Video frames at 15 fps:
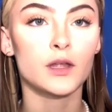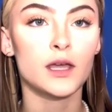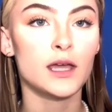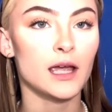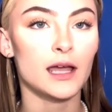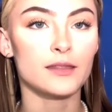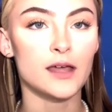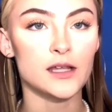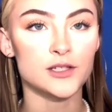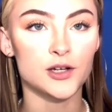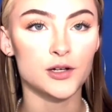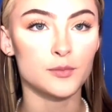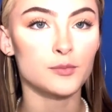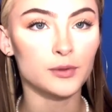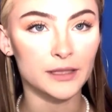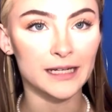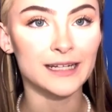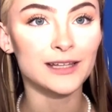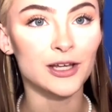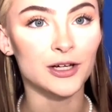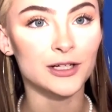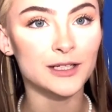And that's our completed
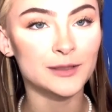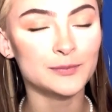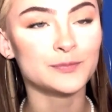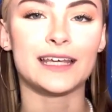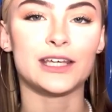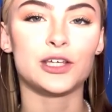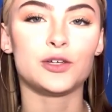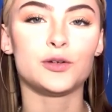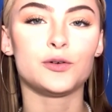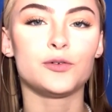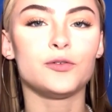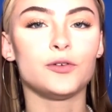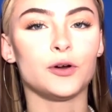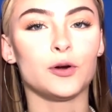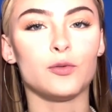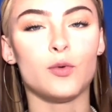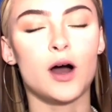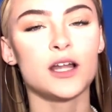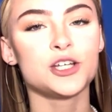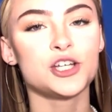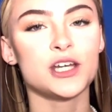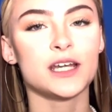look. Thank you for
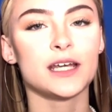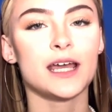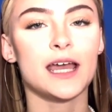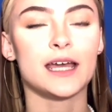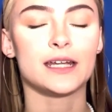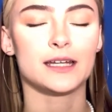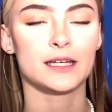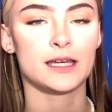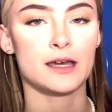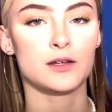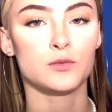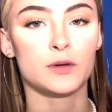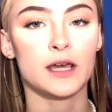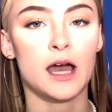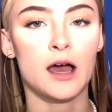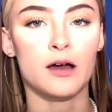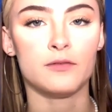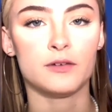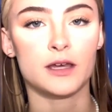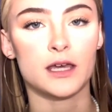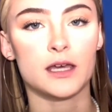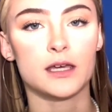watching, and again, we have
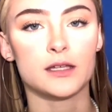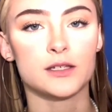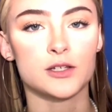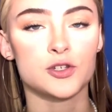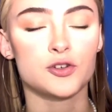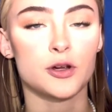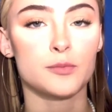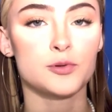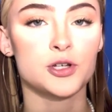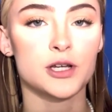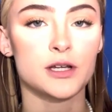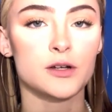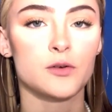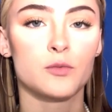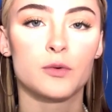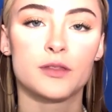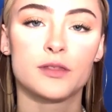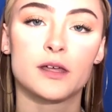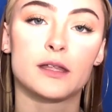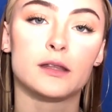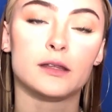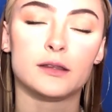a description with
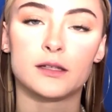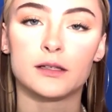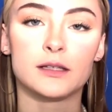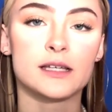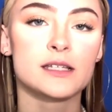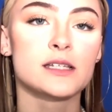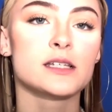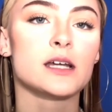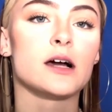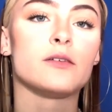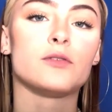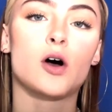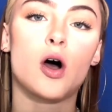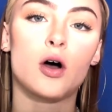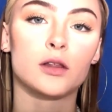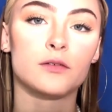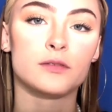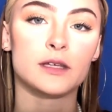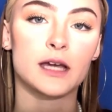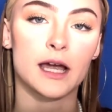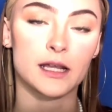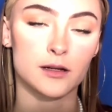the list of all of
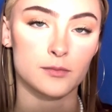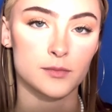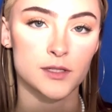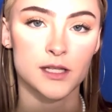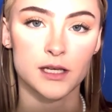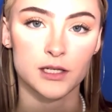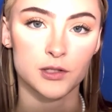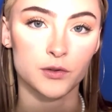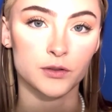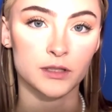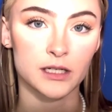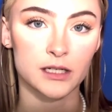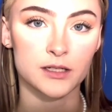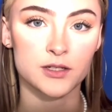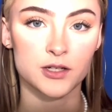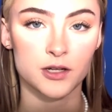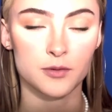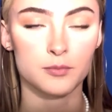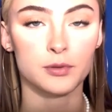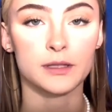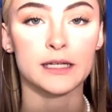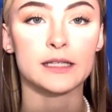the items that you'll need to
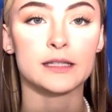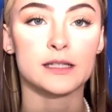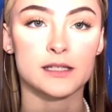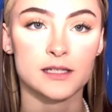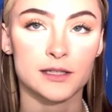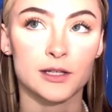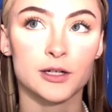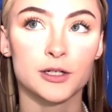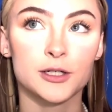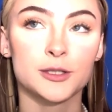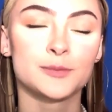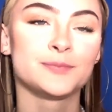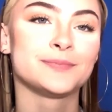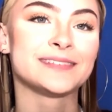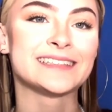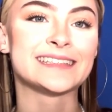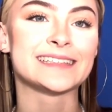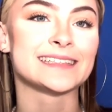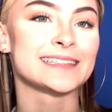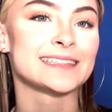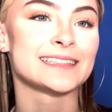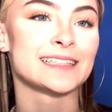complete this look.
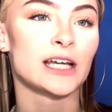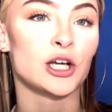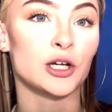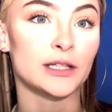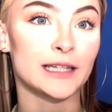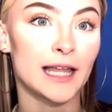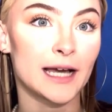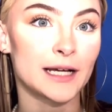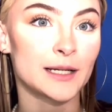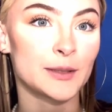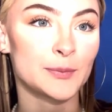Good luck!